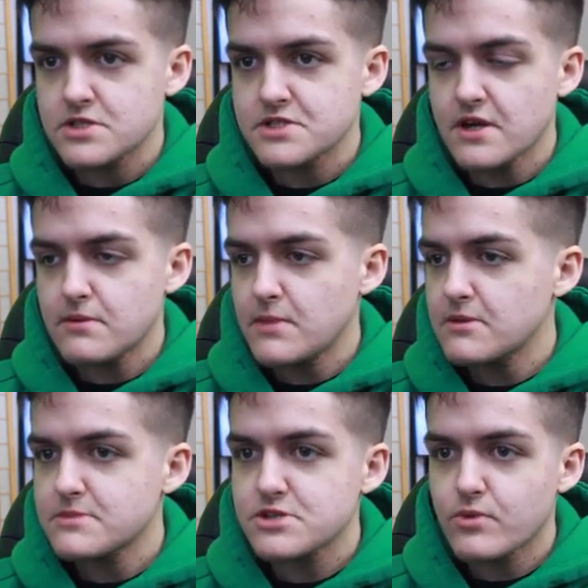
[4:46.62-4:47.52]
Just kind of
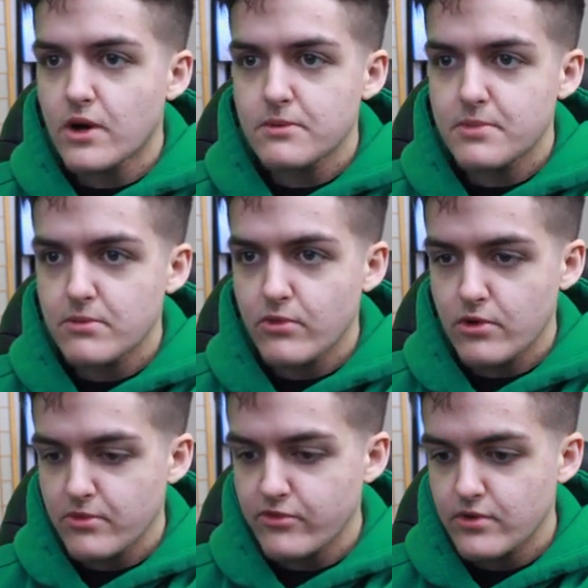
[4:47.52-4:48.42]
made him squat a bit
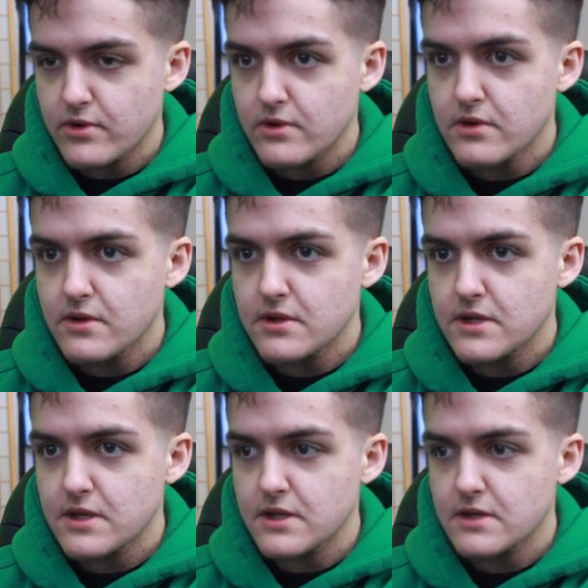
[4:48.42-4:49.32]
more before
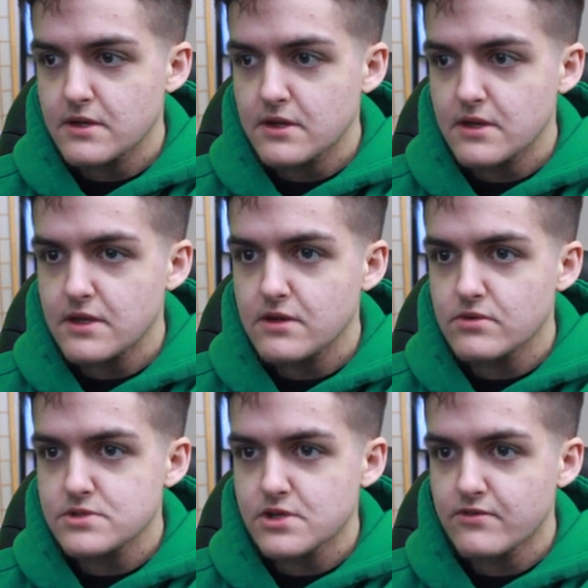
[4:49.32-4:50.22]
he
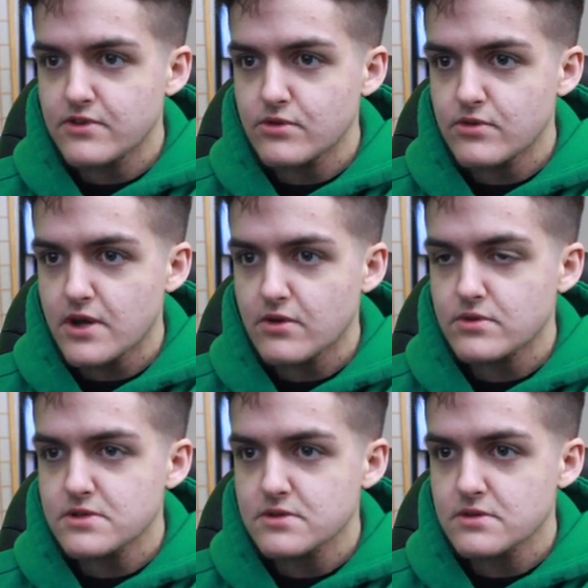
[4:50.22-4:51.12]
goes off the
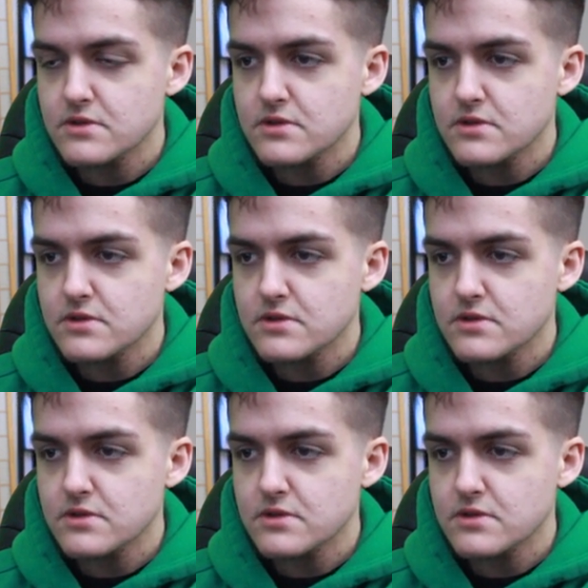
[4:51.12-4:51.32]
ground.